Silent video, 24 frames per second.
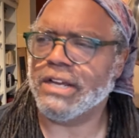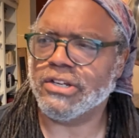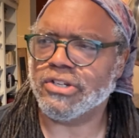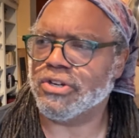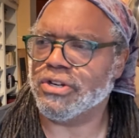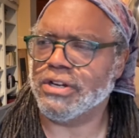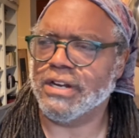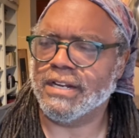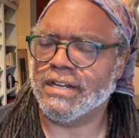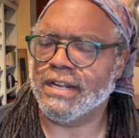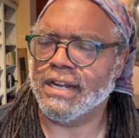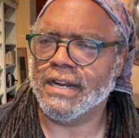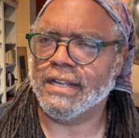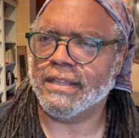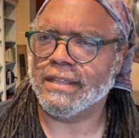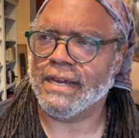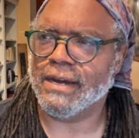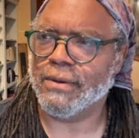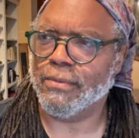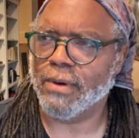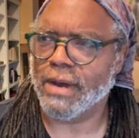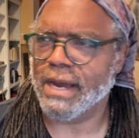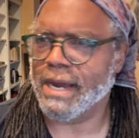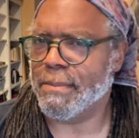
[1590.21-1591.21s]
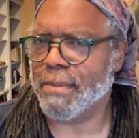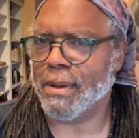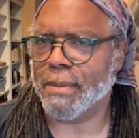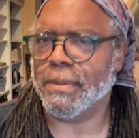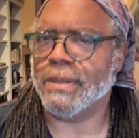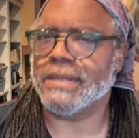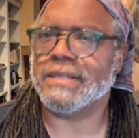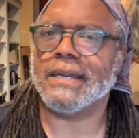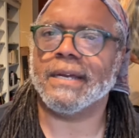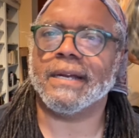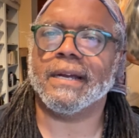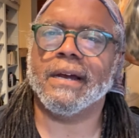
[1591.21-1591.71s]
I shouldn't have done it that way."
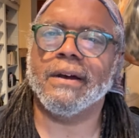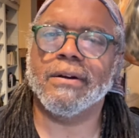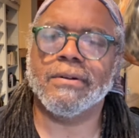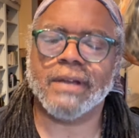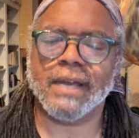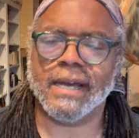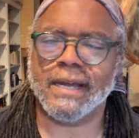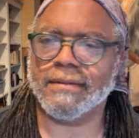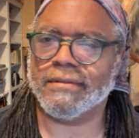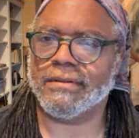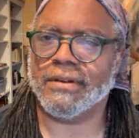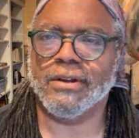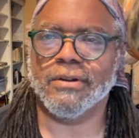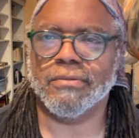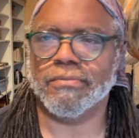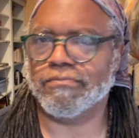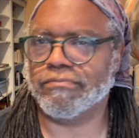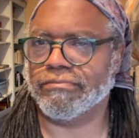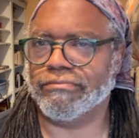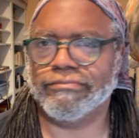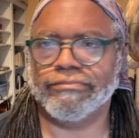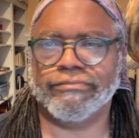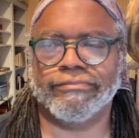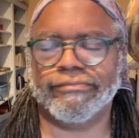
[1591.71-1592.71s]
But it's like, okay, you're